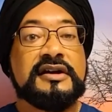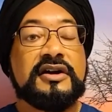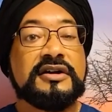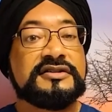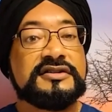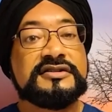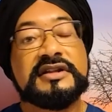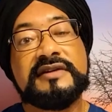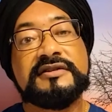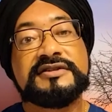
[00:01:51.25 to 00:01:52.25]
alters the
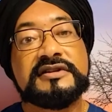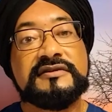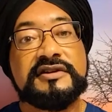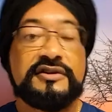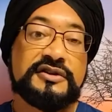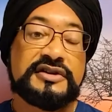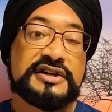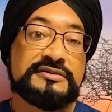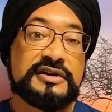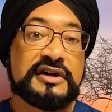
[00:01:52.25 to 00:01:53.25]
levels of a
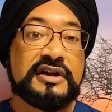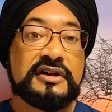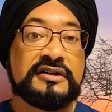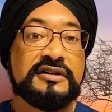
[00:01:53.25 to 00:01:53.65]
neurotransmitter called